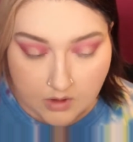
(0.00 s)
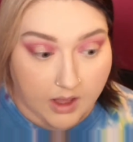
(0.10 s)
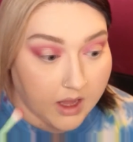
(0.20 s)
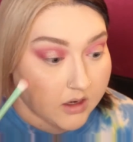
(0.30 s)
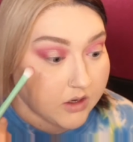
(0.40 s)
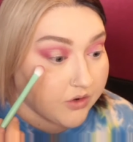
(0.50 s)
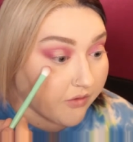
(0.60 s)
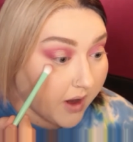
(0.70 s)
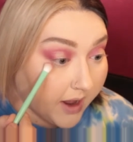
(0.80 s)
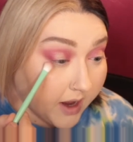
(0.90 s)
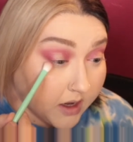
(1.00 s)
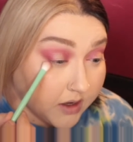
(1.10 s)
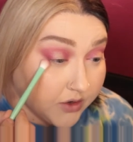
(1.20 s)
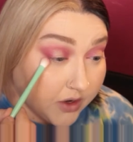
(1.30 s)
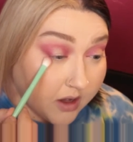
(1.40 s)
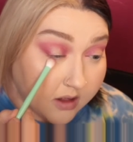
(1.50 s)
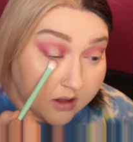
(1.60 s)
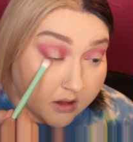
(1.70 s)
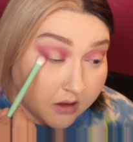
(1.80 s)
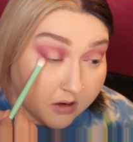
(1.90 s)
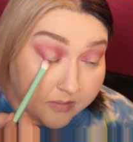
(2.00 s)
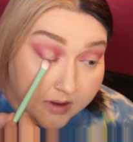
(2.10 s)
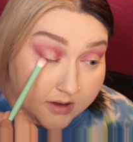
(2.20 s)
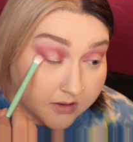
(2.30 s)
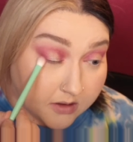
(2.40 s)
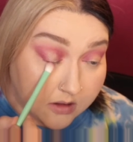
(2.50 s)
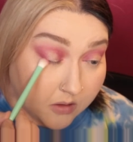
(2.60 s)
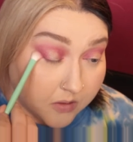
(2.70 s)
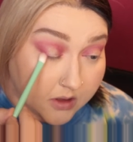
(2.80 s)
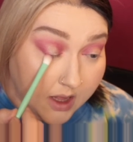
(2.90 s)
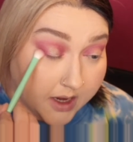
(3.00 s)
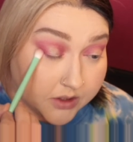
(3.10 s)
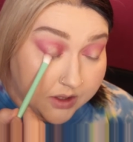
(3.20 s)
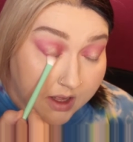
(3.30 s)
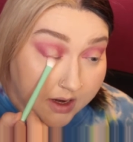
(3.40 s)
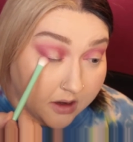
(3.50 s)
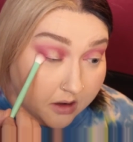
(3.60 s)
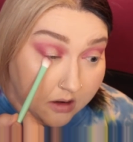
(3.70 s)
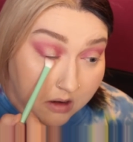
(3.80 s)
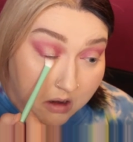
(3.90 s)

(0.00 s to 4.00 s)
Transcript: And to drag it just a little bit to the lower lash line.